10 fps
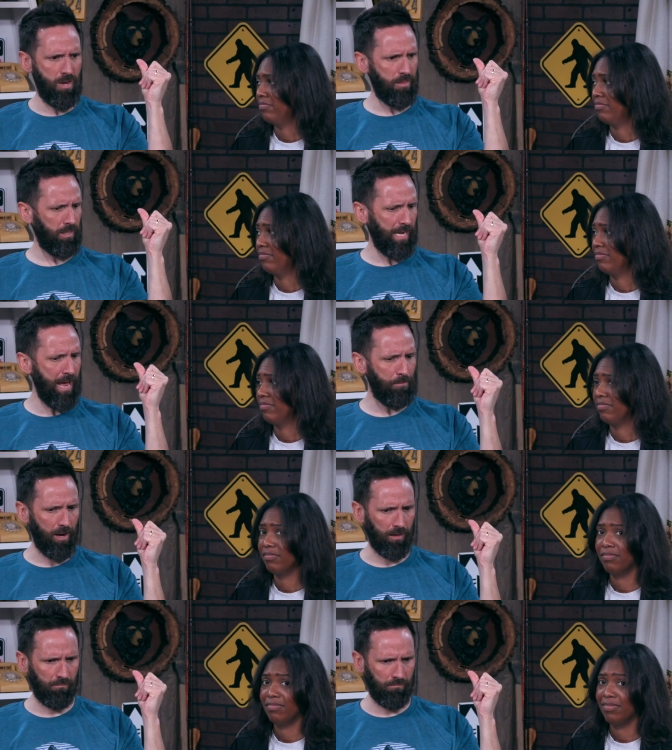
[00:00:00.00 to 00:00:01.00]
Speaker 1: Nothing's
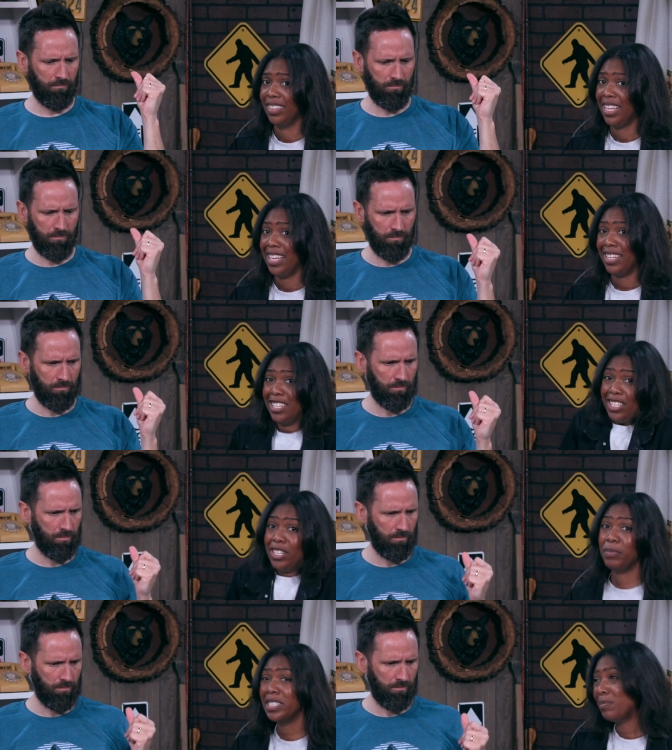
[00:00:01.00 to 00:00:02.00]
happening.
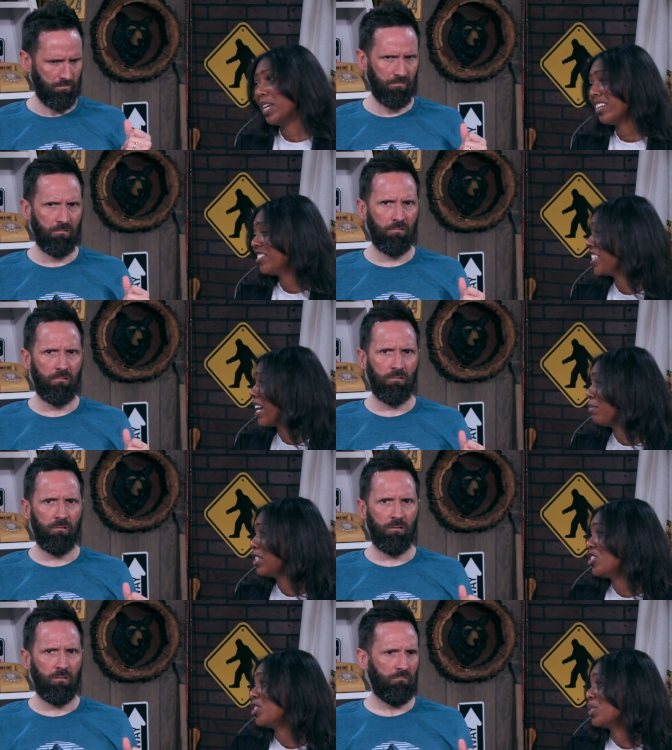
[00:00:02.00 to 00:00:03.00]
Speaker 2: You must be out of
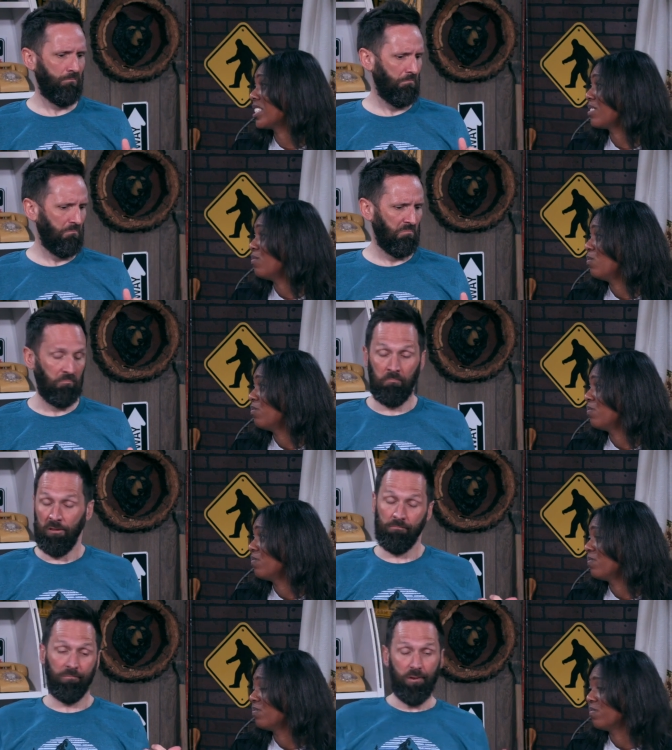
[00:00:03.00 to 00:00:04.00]
snapping juice.
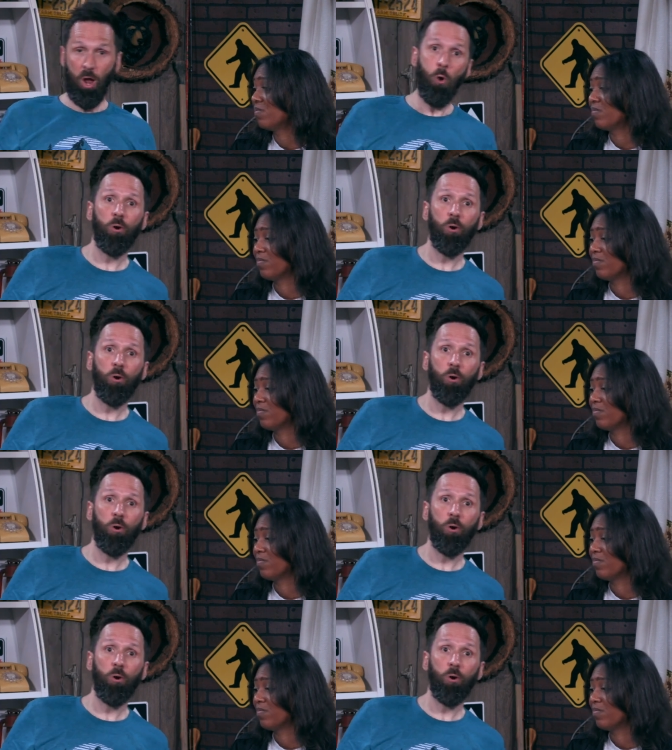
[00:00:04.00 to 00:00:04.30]
Speaker 1: No